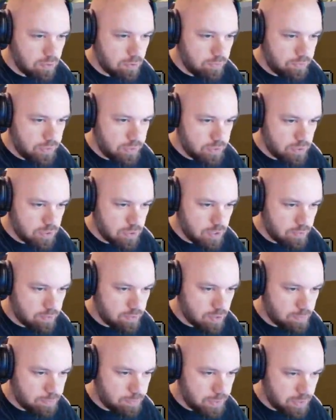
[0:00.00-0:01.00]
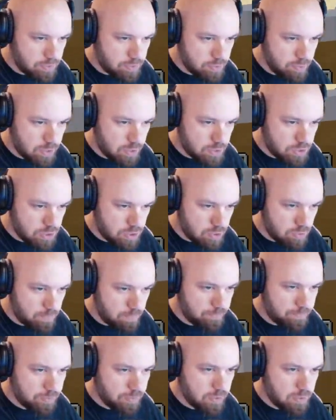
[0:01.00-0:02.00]
need to cover up here so I can show.
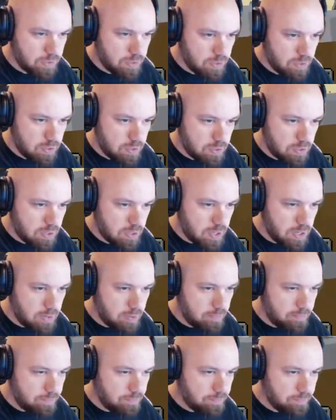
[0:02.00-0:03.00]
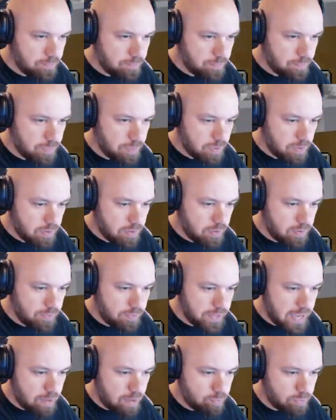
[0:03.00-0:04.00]
Um,
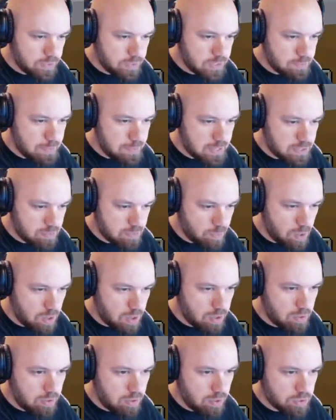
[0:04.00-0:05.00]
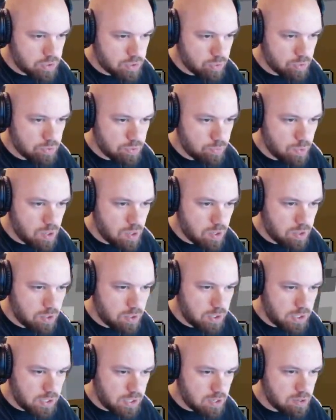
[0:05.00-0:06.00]
that will dispense water, a source water,
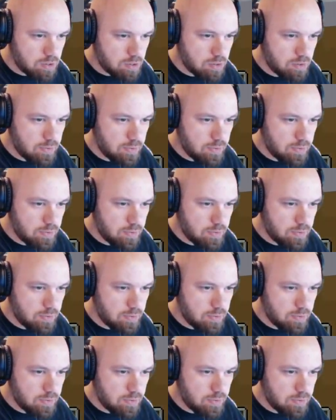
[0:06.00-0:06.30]
here.